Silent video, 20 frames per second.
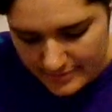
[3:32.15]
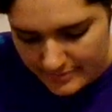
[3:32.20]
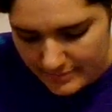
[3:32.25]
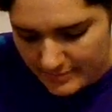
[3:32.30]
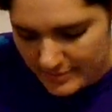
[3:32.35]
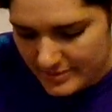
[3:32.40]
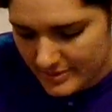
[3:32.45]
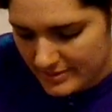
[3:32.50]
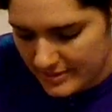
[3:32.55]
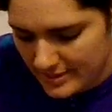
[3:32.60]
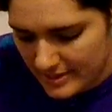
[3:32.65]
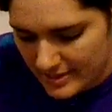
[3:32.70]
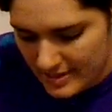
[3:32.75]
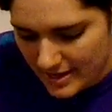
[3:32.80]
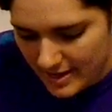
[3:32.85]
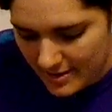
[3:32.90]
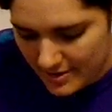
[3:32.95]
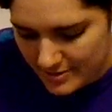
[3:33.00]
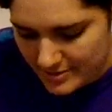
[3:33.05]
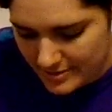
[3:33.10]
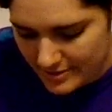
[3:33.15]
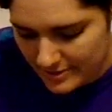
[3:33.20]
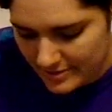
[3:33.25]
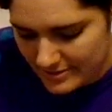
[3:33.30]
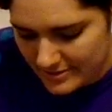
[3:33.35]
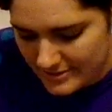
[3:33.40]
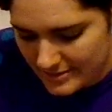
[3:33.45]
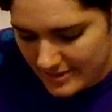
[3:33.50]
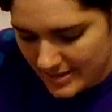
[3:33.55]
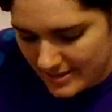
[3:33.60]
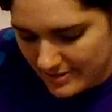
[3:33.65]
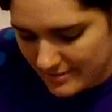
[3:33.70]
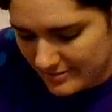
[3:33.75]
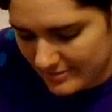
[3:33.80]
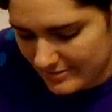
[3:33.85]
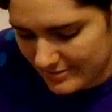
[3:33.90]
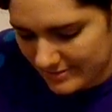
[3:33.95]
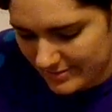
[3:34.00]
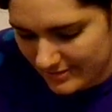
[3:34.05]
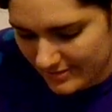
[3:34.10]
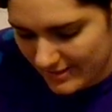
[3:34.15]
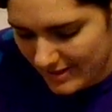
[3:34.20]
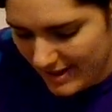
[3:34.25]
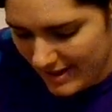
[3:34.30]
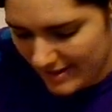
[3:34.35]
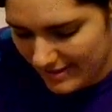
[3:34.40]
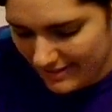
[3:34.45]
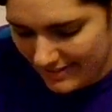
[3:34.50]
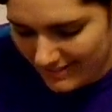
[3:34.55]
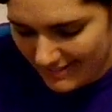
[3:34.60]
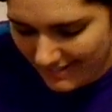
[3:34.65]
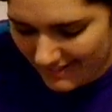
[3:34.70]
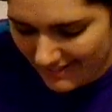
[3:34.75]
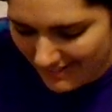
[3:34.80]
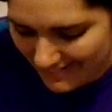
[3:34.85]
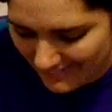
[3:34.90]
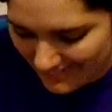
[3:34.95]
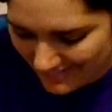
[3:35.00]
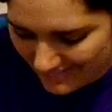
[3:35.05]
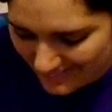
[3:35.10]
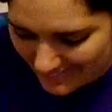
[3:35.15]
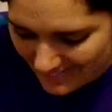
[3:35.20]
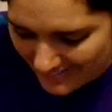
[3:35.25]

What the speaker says: We'll see how it turns out. I don't know.